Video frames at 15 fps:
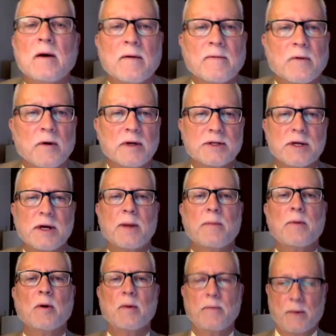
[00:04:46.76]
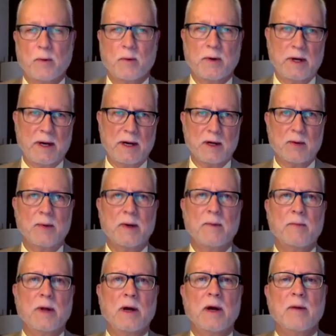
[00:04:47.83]
For example, when
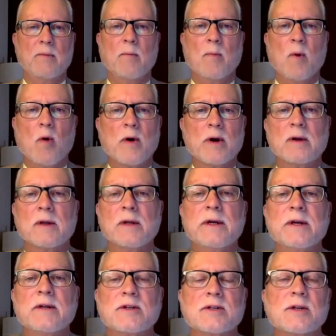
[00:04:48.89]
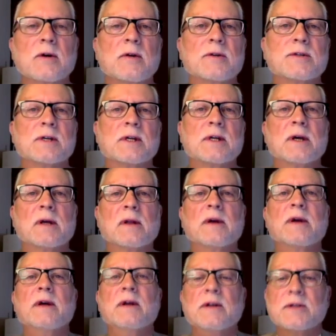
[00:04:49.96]
Agamemnon mortally insults
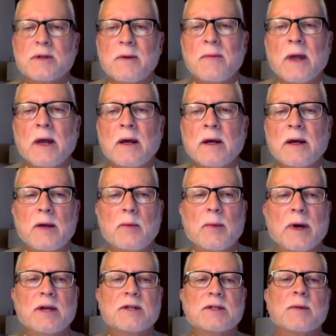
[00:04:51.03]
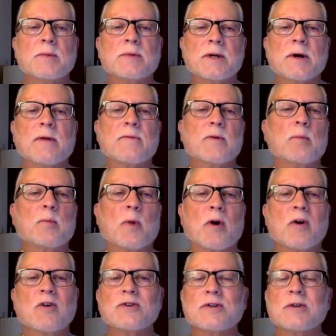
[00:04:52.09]
Achilles, he makes himself the
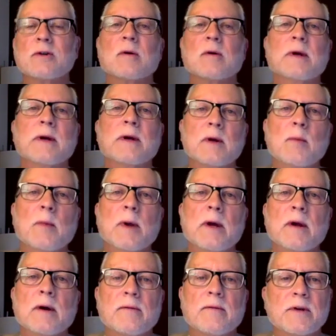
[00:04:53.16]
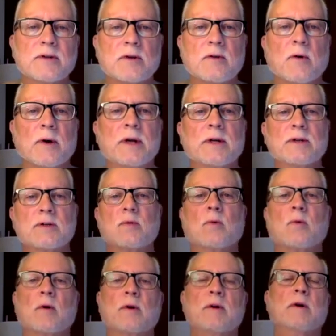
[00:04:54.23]
personal enemy of this greatest
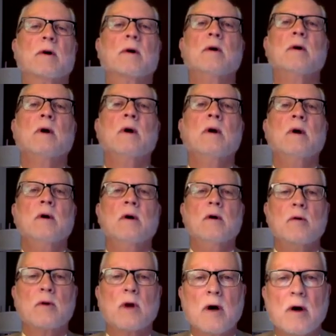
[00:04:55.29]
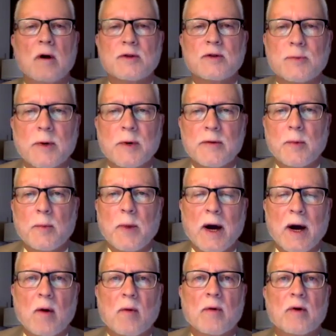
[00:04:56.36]
warrior, who calls upon the
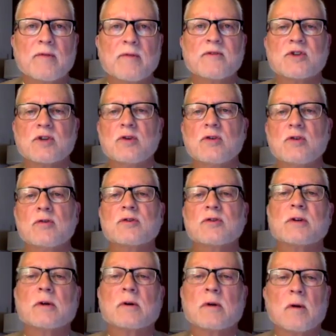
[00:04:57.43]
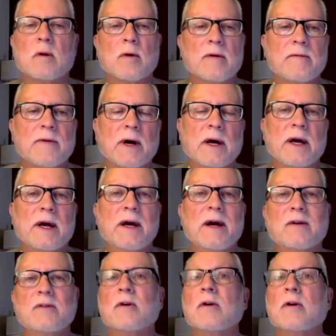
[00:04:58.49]
power of Zeus to glorify
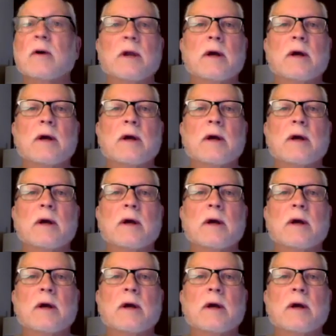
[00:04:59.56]
Hector and